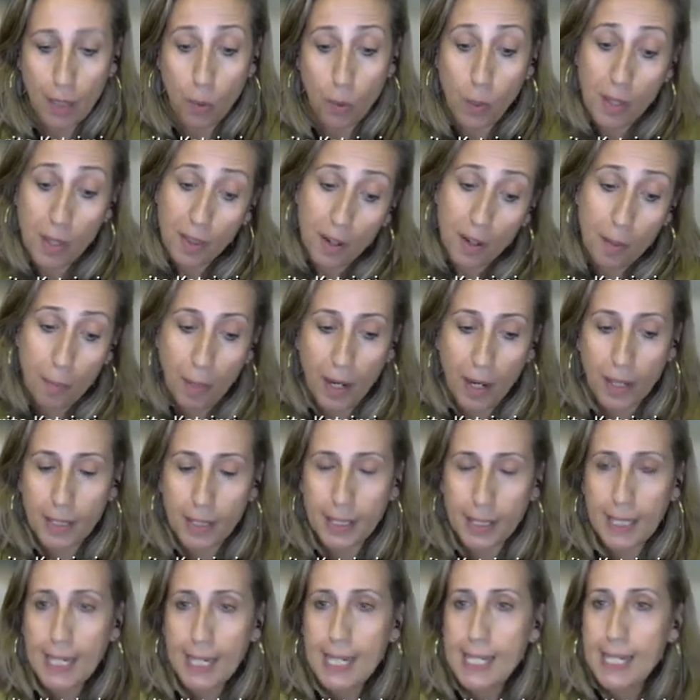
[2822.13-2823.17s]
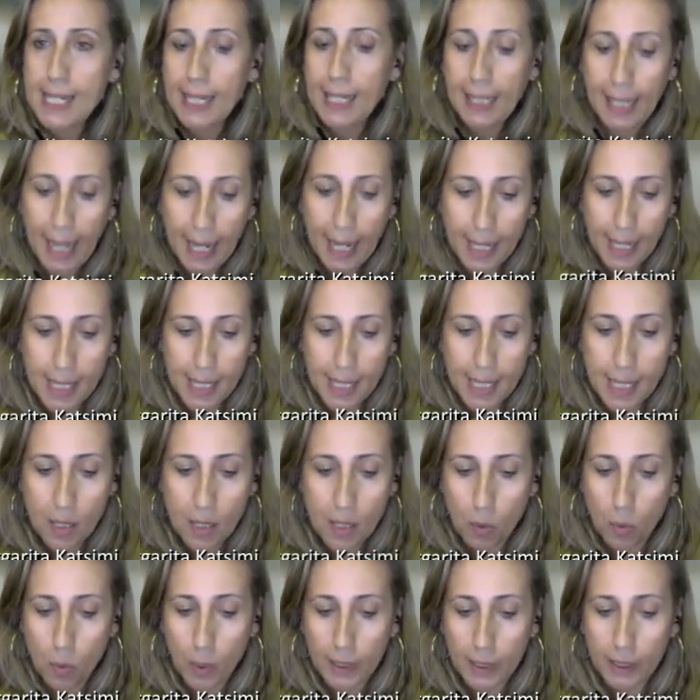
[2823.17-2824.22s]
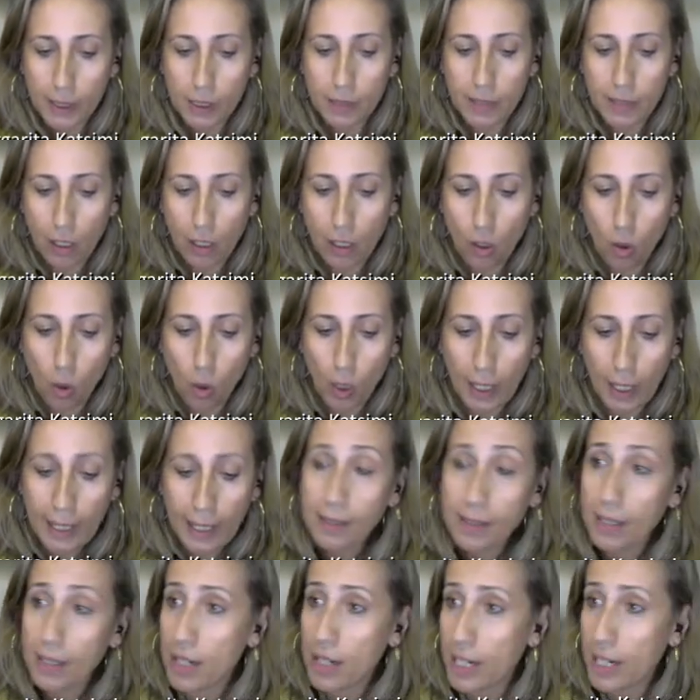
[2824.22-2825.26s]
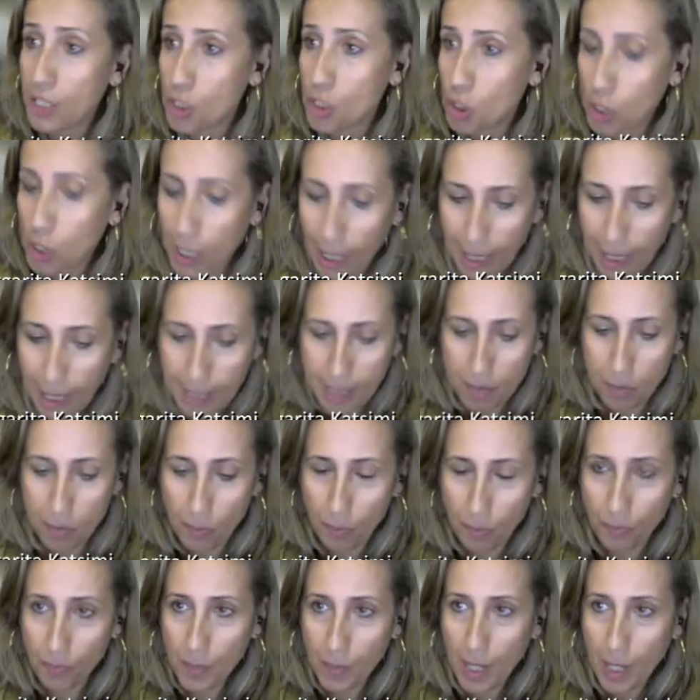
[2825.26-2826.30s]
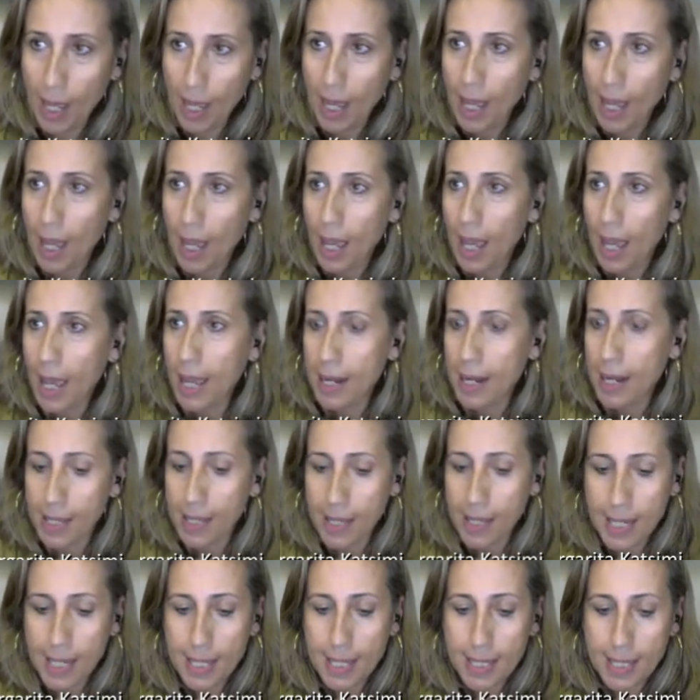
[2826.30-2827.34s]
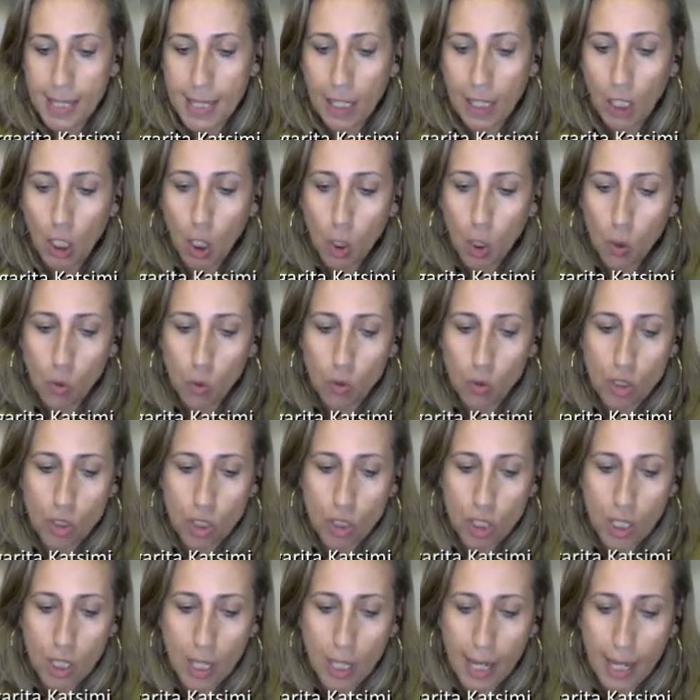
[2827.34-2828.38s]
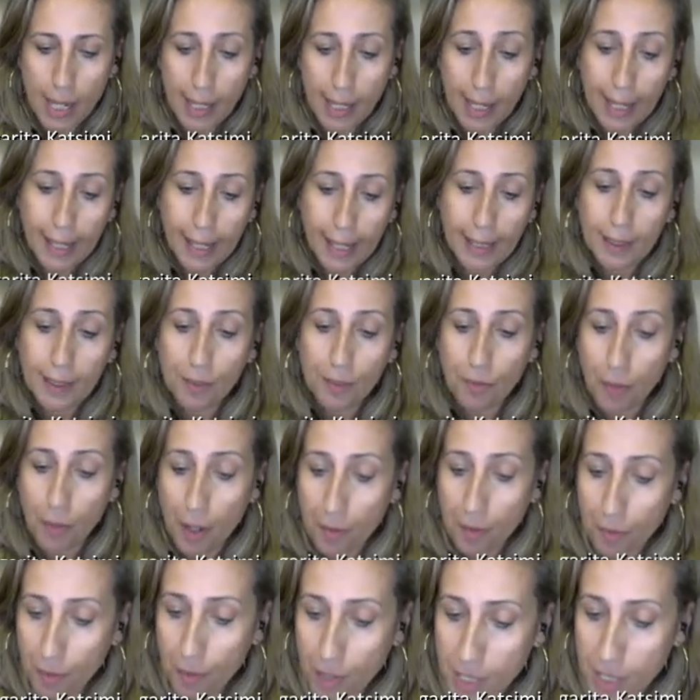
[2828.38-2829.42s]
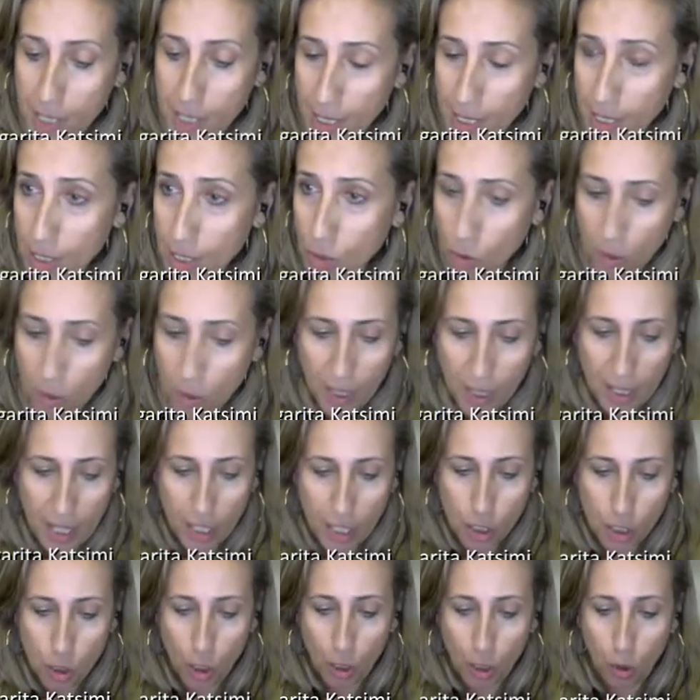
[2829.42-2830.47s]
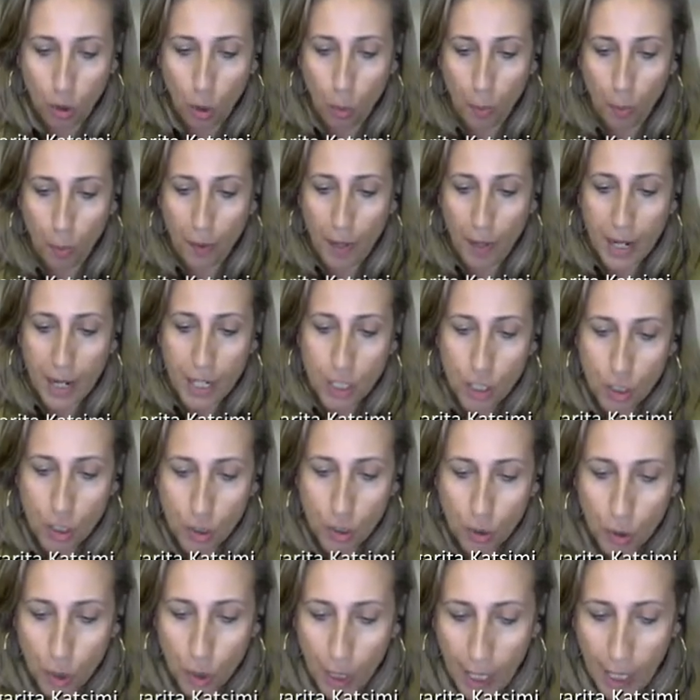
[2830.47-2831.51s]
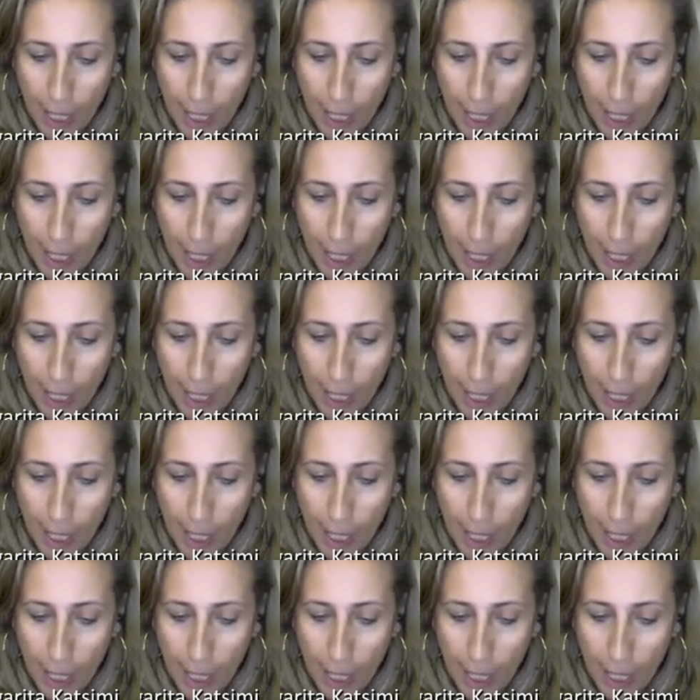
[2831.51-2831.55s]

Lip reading: whether a party is against what they call internationalism. And this includes negative references to international cooperation